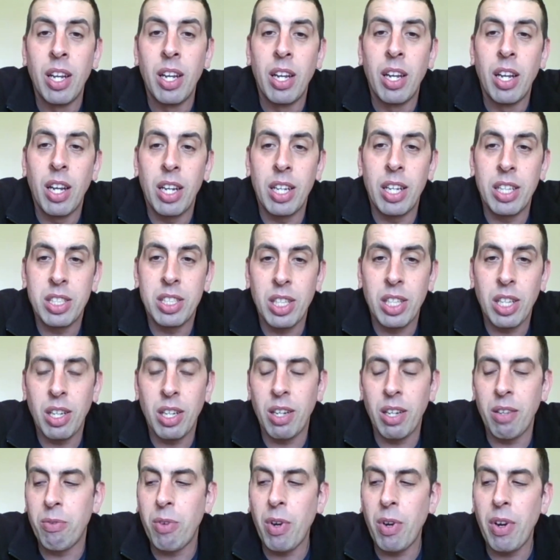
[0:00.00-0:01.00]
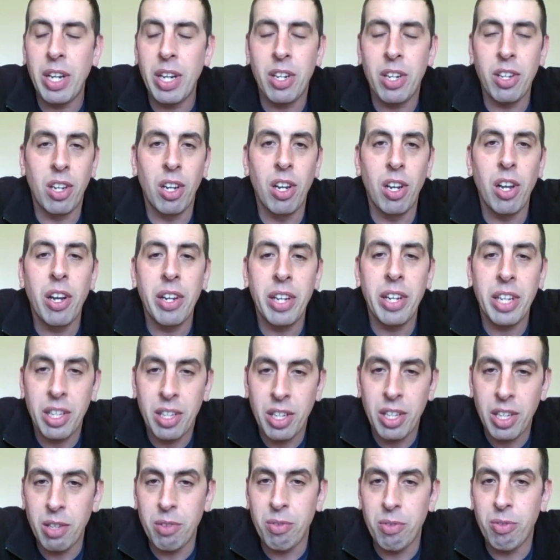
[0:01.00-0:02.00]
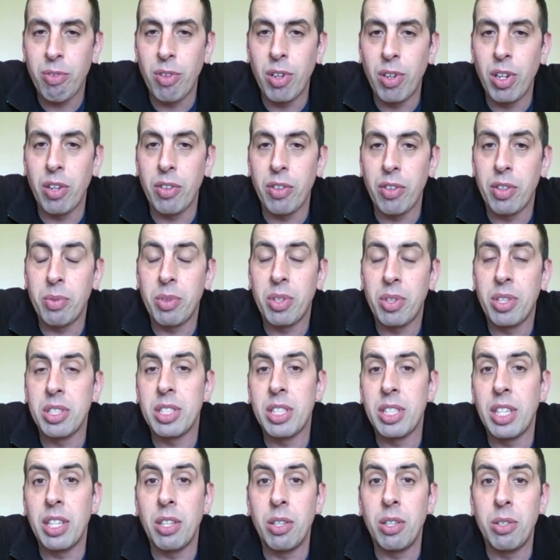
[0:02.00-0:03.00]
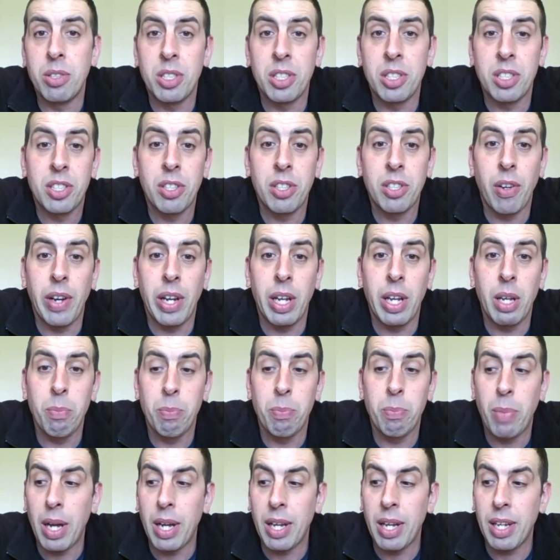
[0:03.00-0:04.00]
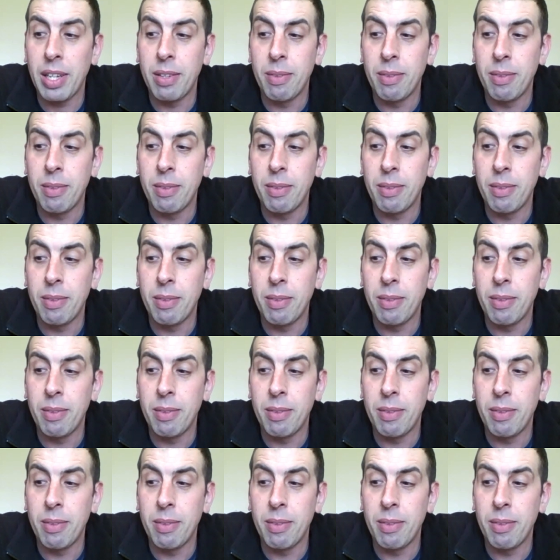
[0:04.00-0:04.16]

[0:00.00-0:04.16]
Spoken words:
it's a very good learning curve for a lot of them because they're new to site, but